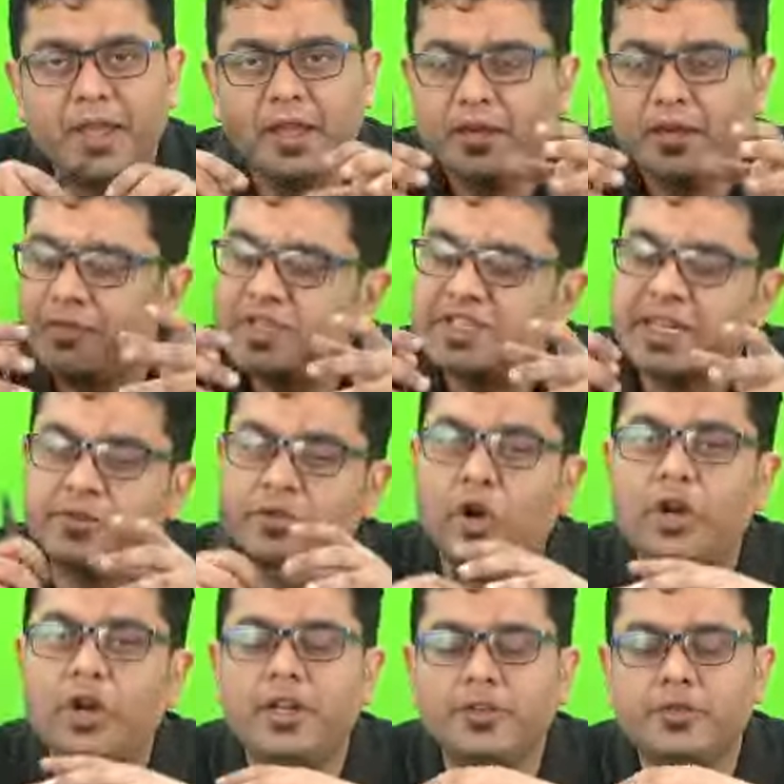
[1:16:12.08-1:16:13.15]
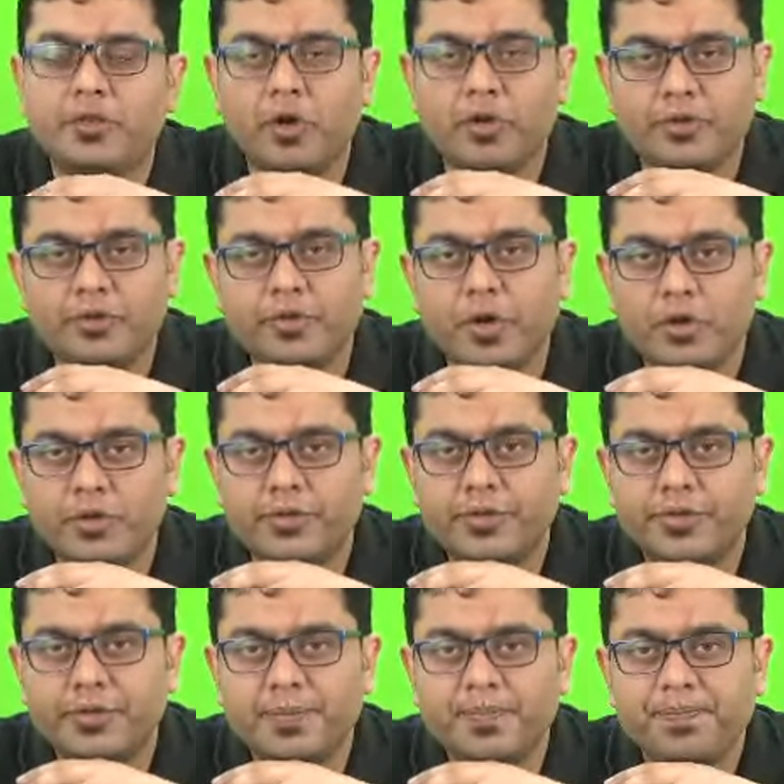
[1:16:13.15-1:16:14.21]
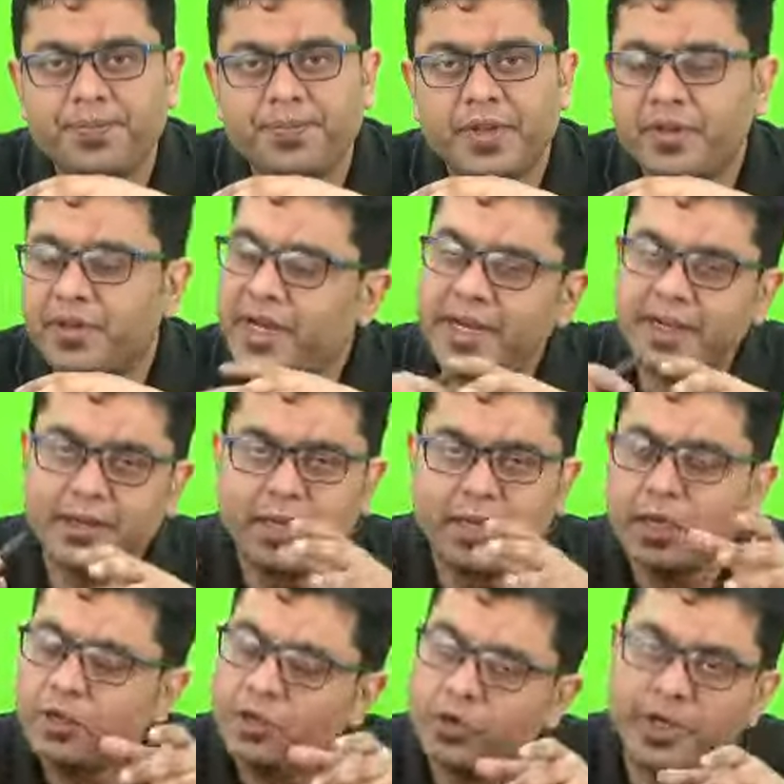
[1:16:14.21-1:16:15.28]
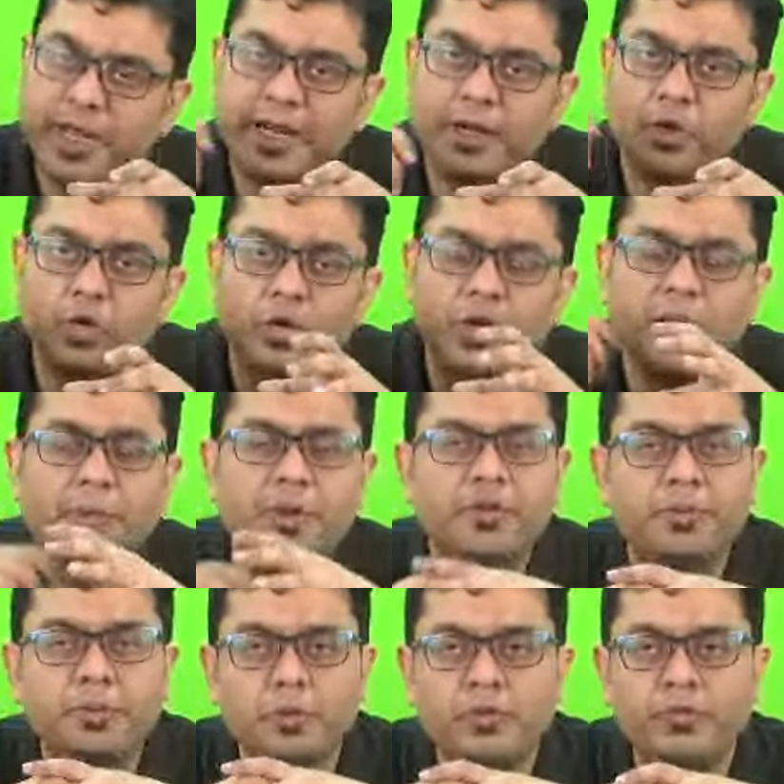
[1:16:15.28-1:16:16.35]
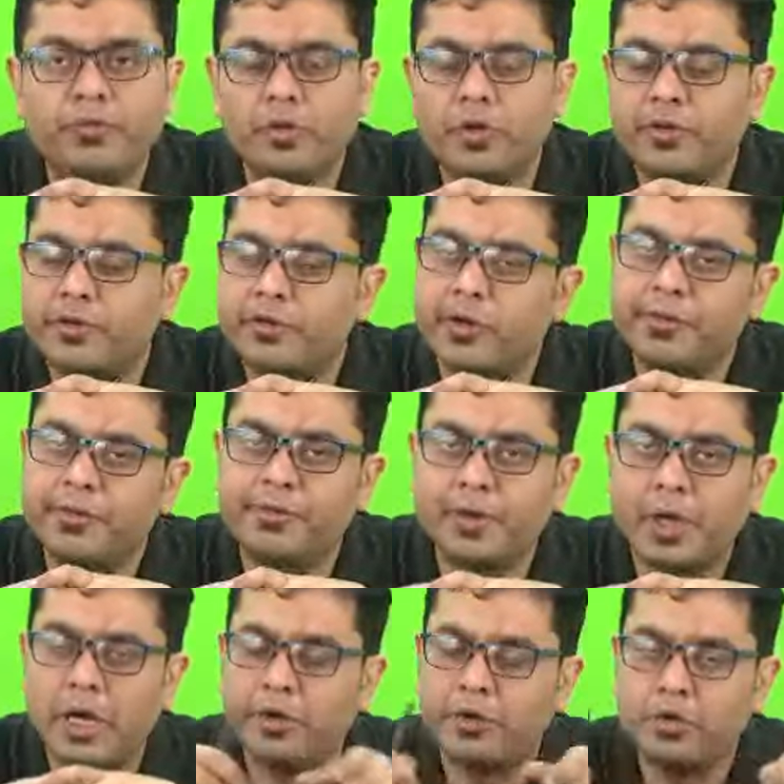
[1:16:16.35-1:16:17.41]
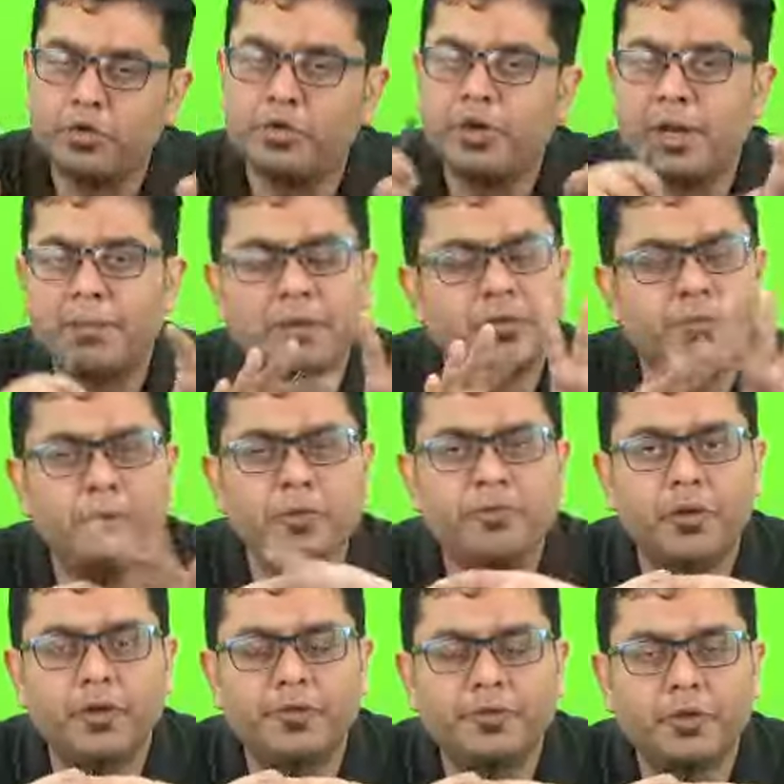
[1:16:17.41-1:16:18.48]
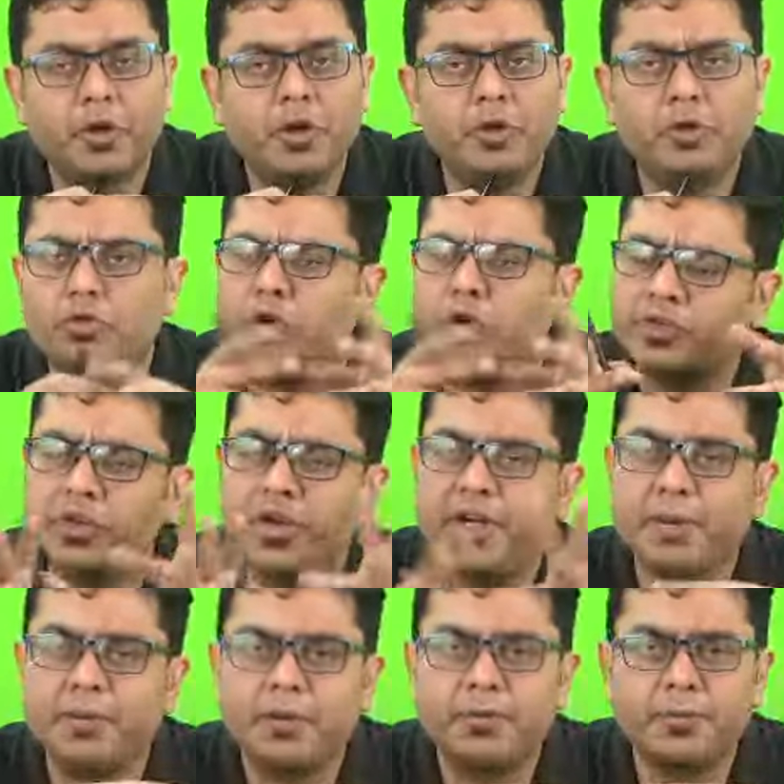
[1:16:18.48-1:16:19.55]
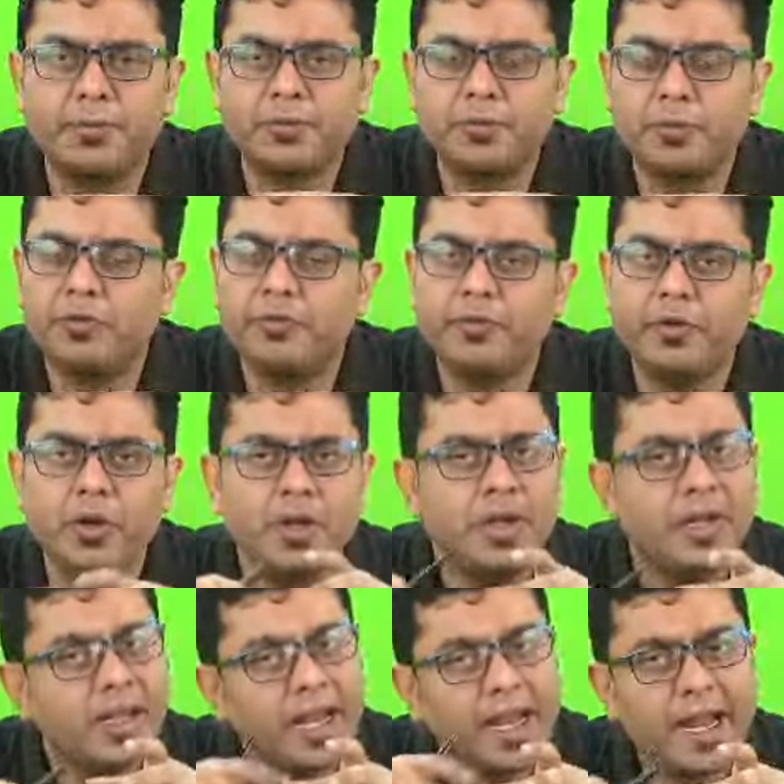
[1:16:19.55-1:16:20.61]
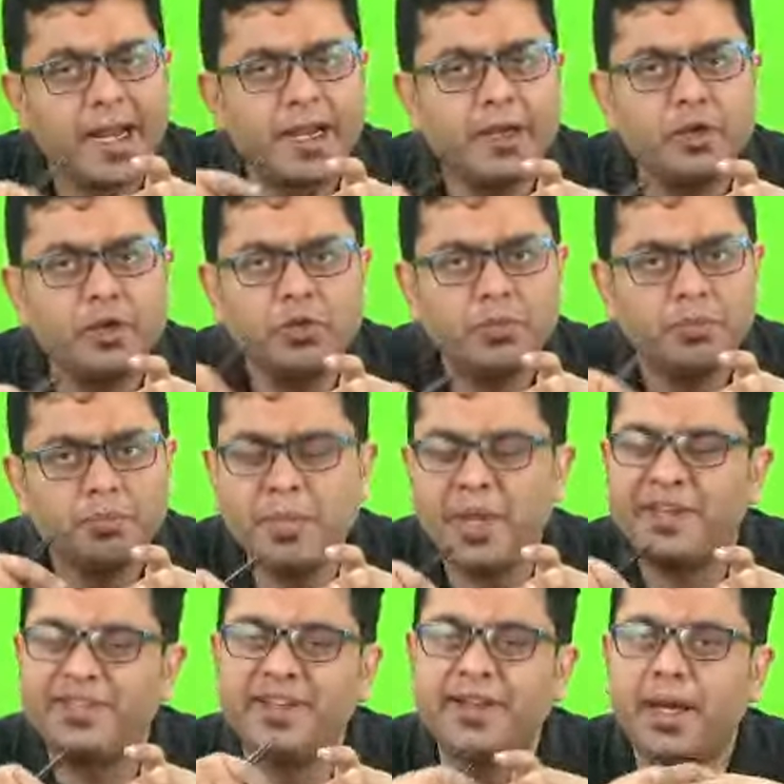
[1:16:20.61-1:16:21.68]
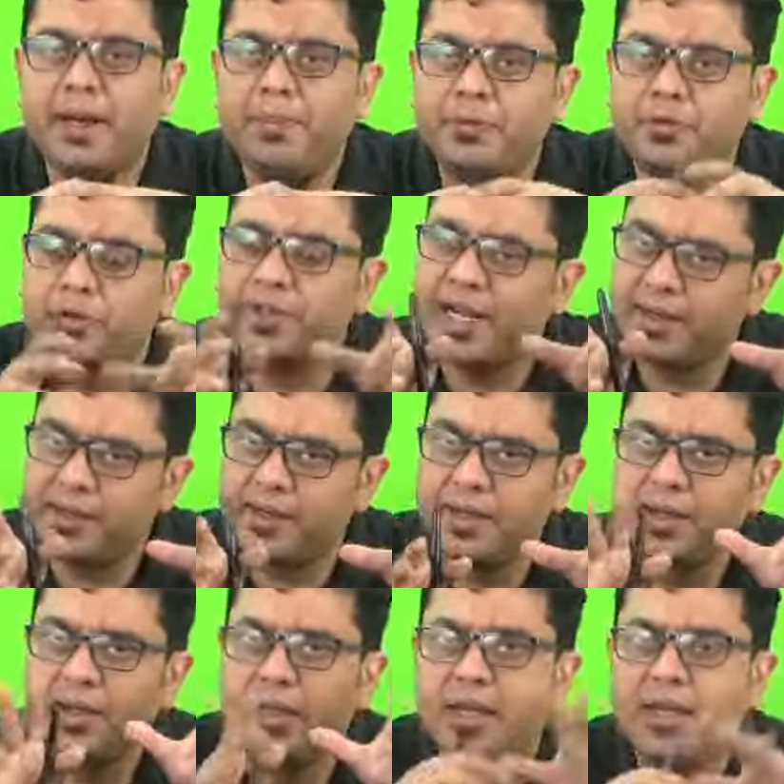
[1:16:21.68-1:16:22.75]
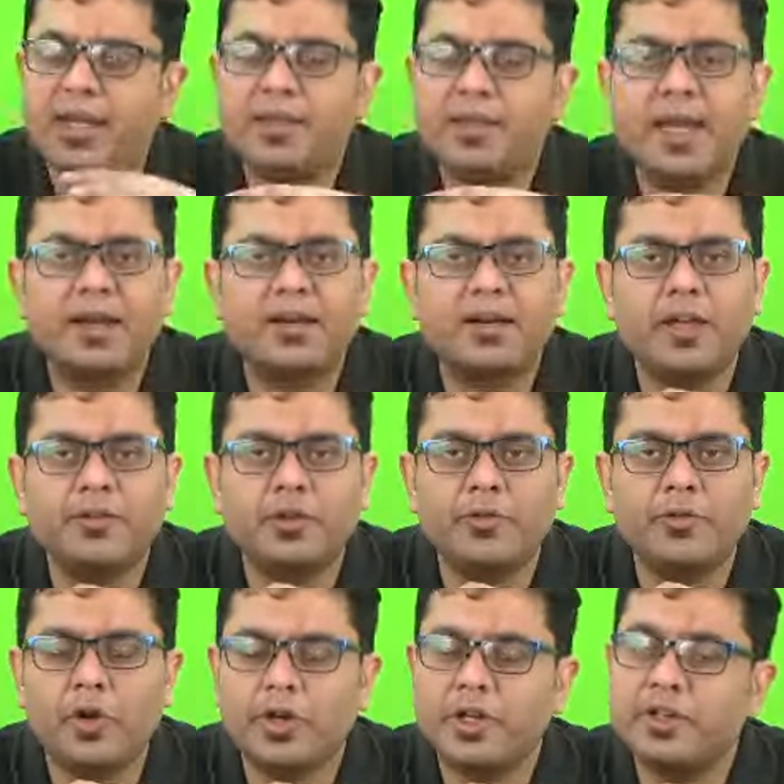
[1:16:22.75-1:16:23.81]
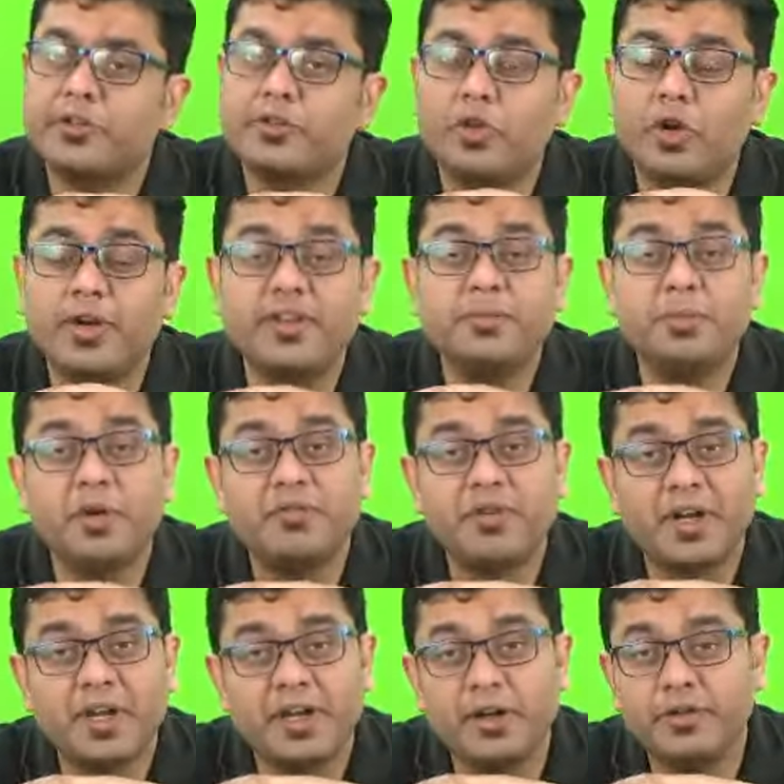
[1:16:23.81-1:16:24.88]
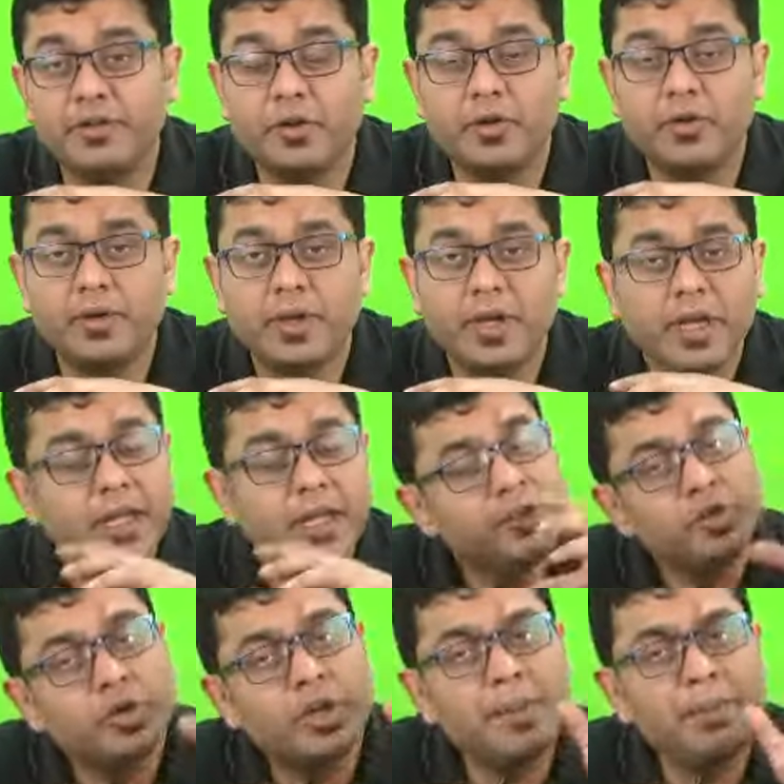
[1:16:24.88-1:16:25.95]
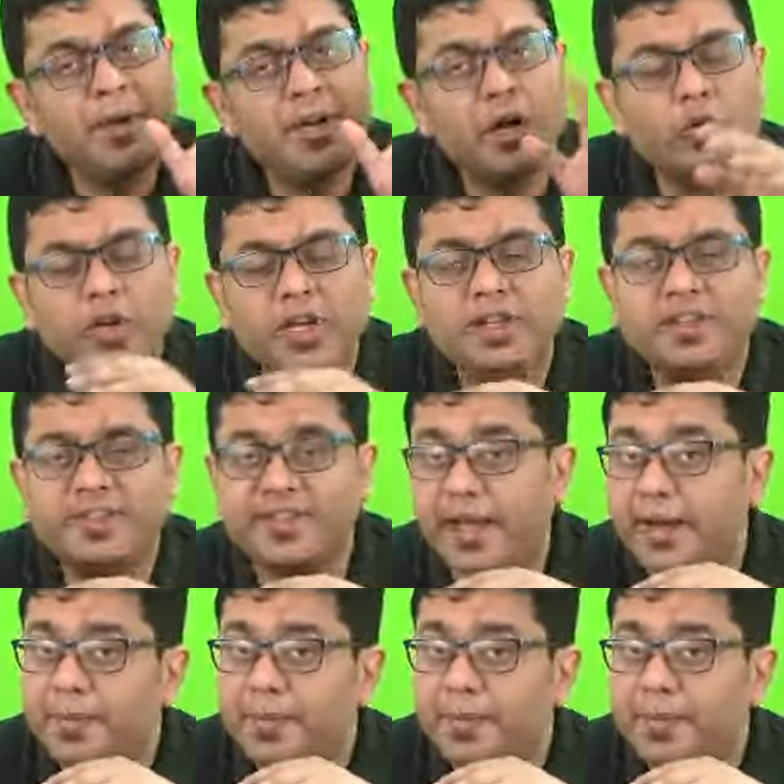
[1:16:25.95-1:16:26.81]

which has got dissolved salts, right? You take 2 tablespoonfuls of 2 tablespoonful of salt, 2 or 3 tablespoonful, and you mix it up so that in that glass of water the salt is perfectly dissolved. You keep it out in the sun.